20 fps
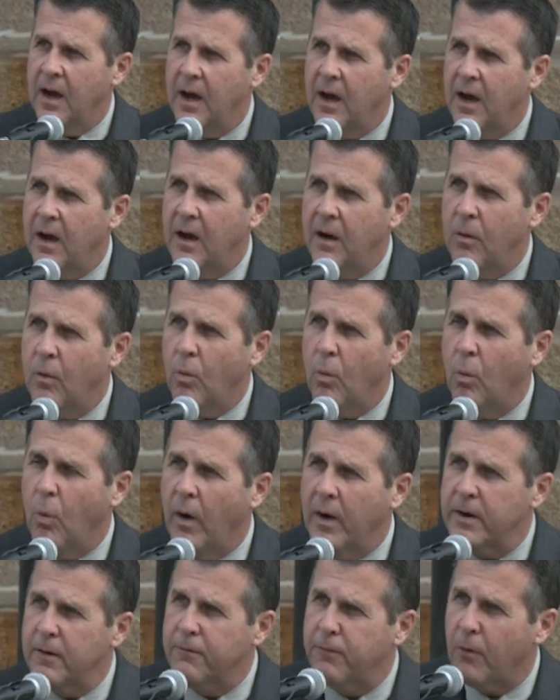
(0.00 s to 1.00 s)
uh,
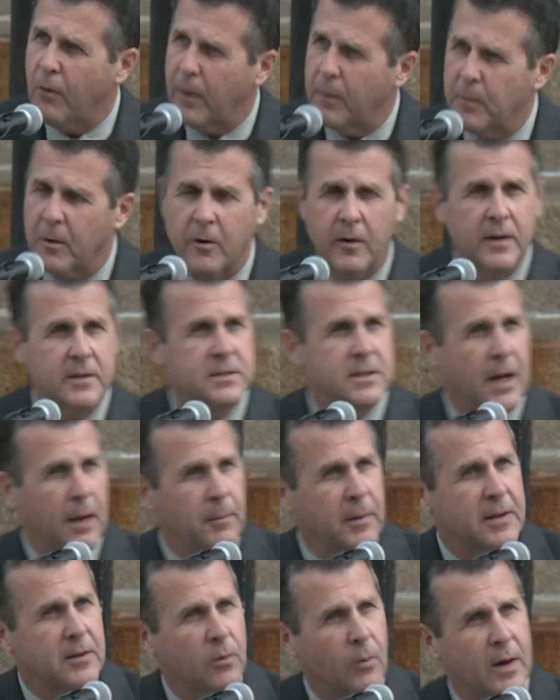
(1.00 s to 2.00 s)
wonderful immigrants
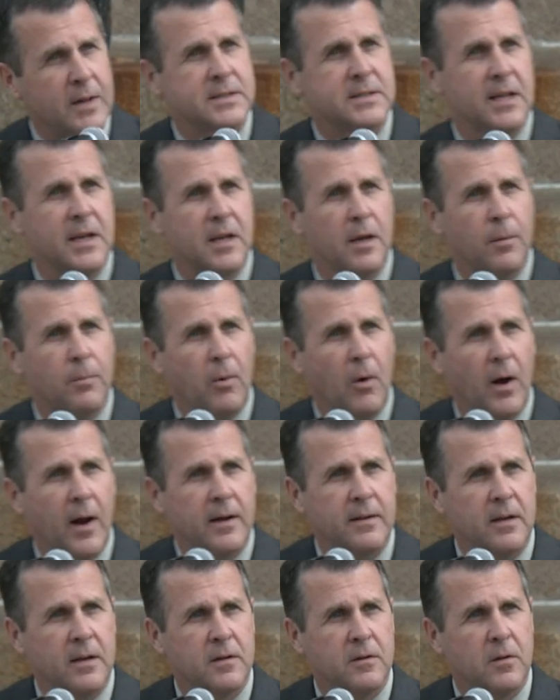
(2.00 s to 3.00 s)
coming to our city of
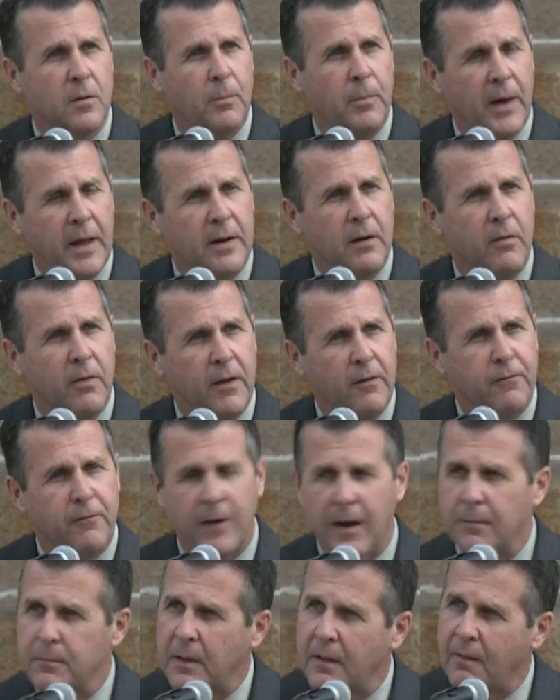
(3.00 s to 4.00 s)
Brockton to better their
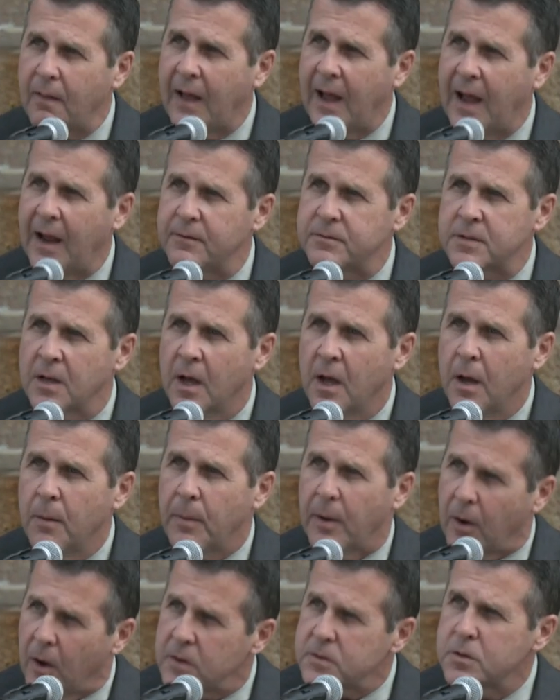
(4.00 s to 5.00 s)
family lives,
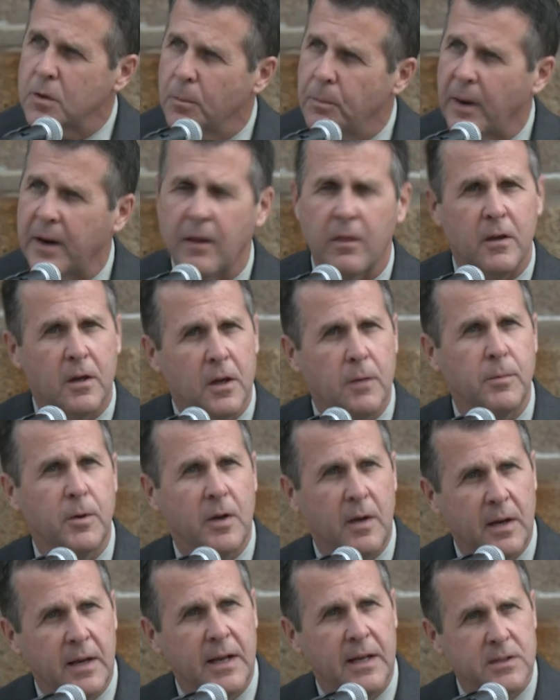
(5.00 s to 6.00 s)
but also better the
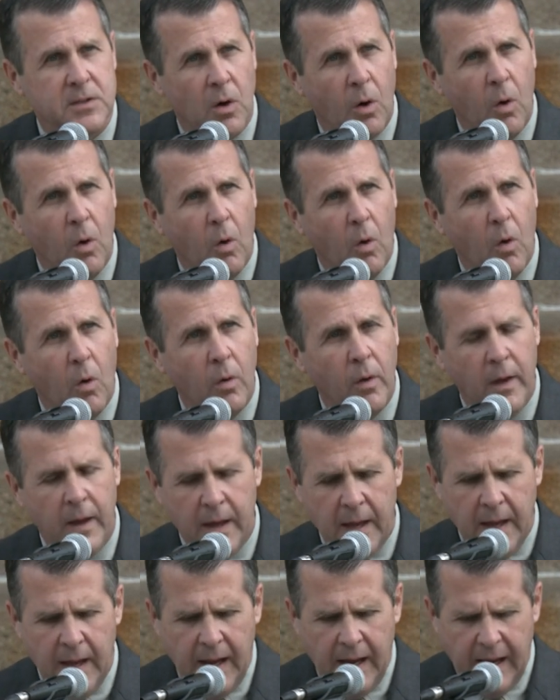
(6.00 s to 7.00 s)
community as a whole.
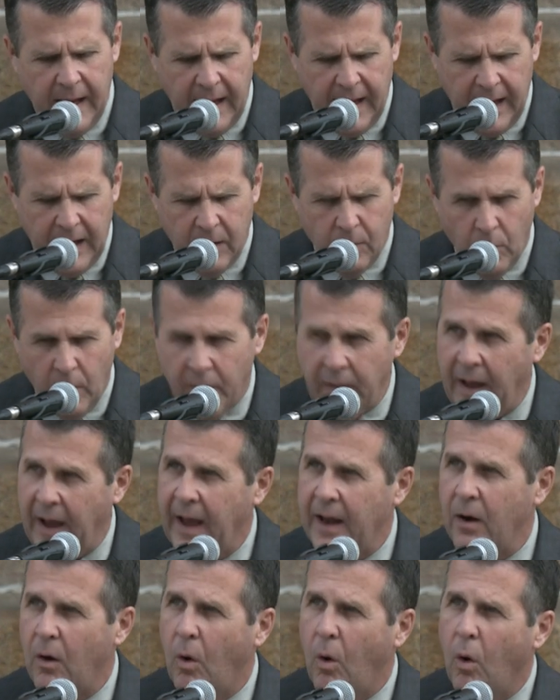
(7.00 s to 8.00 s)
And when
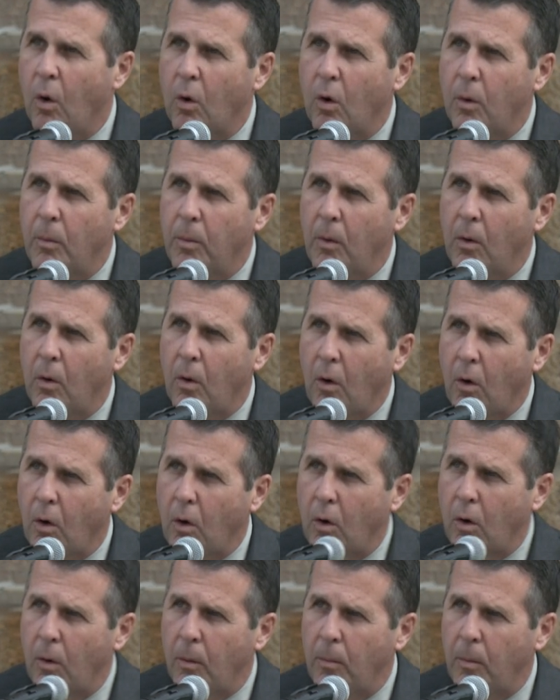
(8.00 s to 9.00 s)
that horrible,
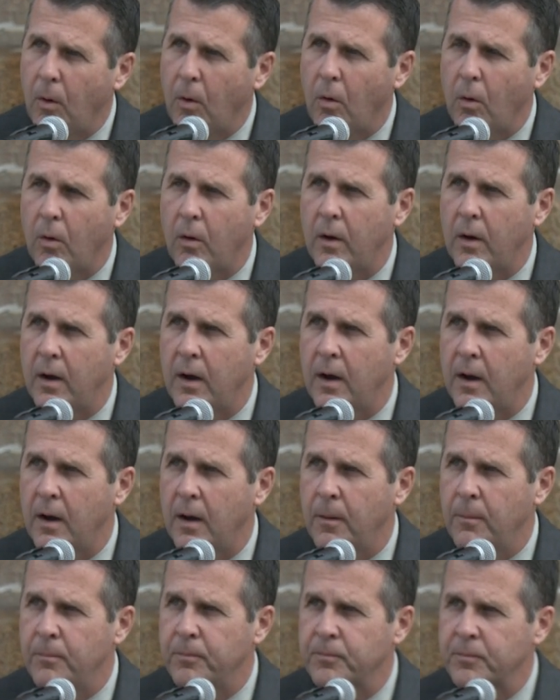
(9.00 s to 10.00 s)
horrible
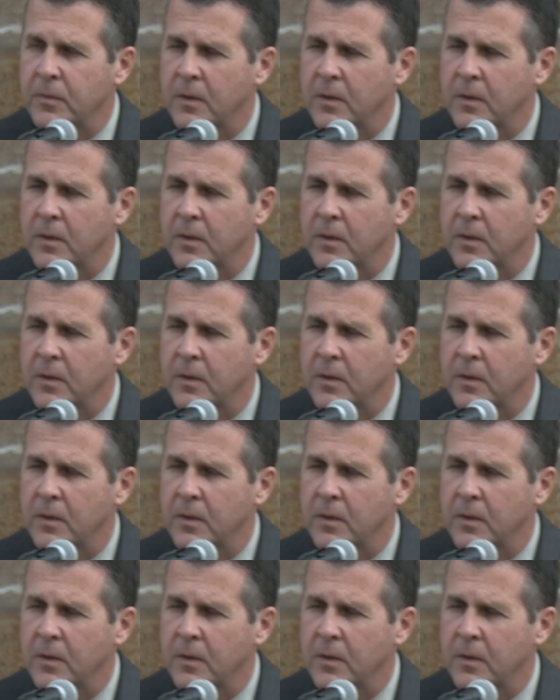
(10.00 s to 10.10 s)
um,